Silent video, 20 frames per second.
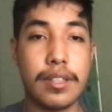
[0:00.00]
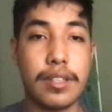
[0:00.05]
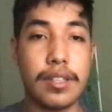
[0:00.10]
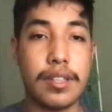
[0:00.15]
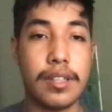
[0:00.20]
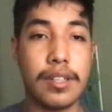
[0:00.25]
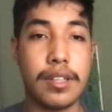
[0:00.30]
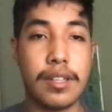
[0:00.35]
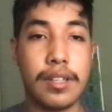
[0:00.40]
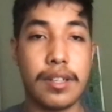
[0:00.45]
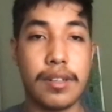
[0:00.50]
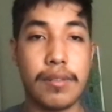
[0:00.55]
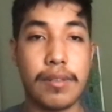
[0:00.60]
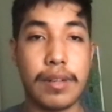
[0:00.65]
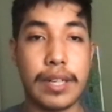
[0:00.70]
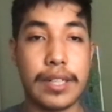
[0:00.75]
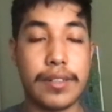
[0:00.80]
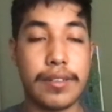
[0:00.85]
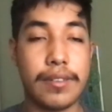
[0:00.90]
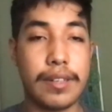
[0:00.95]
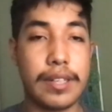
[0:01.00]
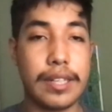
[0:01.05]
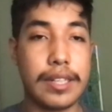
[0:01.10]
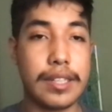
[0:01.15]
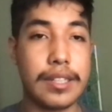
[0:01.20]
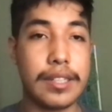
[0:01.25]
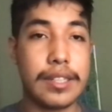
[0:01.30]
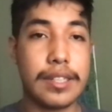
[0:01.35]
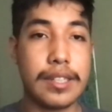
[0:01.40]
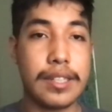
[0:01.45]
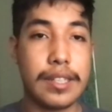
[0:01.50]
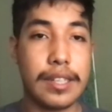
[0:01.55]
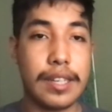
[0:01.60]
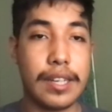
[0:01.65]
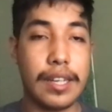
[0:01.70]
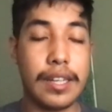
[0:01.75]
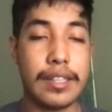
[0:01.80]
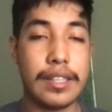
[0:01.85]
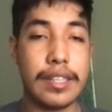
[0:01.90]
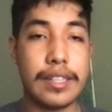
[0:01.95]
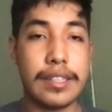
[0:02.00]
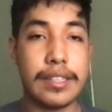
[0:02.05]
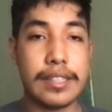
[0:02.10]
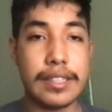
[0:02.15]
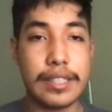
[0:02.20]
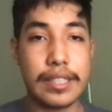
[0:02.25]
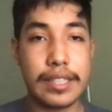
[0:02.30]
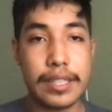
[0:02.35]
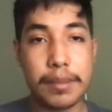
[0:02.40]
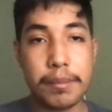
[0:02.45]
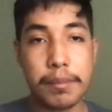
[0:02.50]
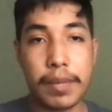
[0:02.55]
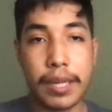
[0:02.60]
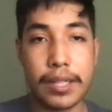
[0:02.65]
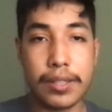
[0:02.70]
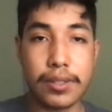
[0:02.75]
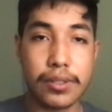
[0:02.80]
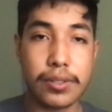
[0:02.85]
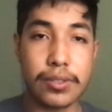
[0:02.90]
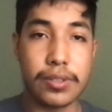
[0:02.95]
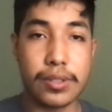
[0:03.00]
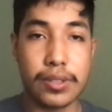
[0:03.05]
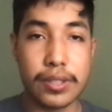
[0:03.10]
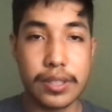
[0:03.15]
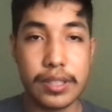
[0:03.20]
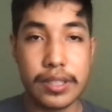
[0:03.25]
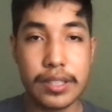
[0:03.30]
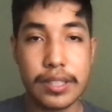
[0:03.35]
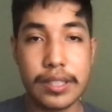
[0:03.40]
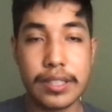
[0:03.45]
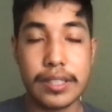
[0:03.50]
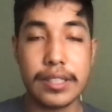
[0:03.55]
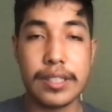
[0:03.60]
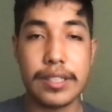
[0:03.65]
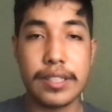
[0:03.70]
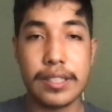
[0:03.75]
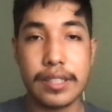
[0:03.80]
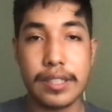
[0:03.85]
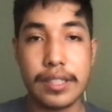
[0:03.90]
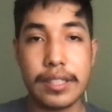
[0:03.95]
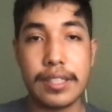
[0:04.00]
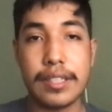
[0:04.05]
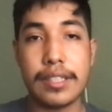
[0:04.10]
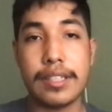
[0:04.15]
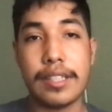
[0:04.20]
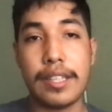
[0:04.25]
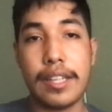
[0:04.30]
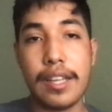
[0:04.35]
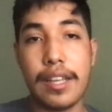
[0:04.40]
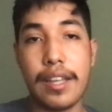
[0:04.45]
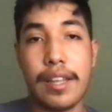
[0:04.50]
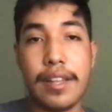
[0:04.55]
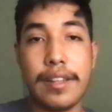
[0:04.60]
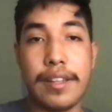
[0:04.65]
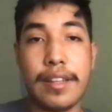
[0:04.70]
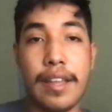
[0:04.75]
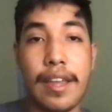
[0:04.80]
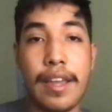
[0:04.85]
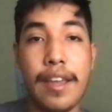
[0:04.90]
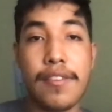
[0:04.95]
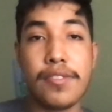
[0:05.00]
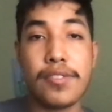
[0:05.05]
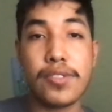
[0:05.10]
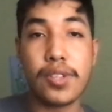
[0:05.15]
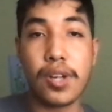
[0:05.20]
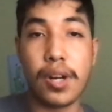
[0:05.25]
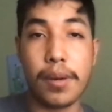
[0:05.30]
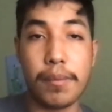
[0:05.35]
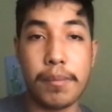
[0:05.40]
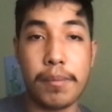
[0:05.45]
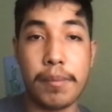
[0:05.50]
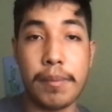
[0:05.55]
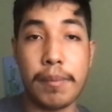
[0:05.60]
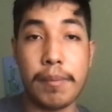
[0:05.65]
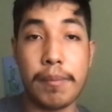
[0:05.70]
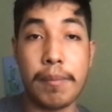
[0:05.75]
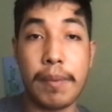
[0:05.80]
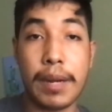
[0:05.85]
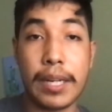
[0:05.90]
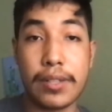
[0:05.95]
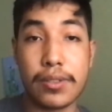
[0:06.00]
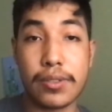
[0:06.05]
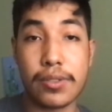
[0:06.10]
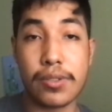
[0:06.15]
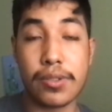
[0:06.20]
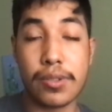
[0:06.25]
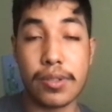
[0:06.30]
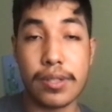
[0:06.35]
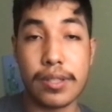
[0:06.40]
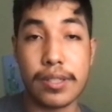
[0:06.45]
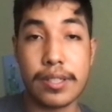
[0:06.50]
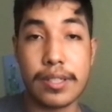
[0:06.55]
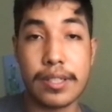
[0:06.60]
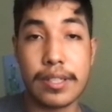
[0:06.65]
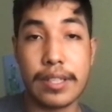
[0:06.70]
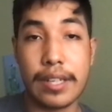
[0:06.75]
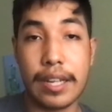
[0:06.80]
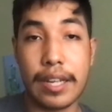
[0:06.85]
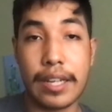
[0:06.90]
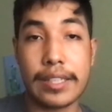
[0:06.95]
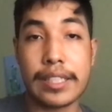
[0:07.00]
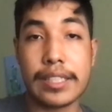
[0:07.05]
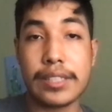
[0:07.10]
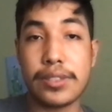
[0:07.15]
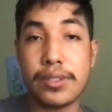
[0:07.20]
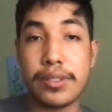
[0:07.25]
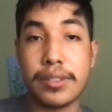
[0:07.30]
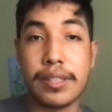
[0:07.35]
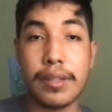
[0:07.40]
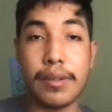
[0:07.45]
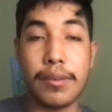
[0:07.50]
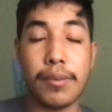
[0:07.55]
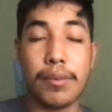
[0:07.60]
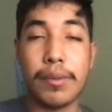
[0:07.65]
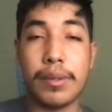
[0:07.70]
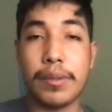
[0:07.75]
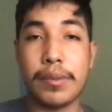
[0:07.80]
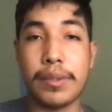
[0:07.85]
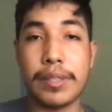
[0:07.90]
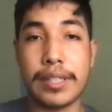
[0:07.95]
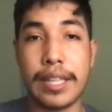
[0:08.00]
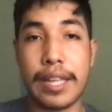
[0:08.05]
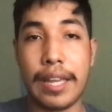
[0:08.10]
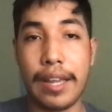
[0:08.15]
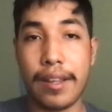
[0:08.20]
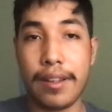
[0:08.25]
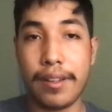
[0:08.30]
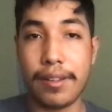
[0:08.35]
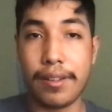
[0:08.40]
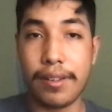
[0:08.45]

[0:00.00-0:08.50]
Right here, right? And then the E minor chord, the F sharp minor chord. I get to what that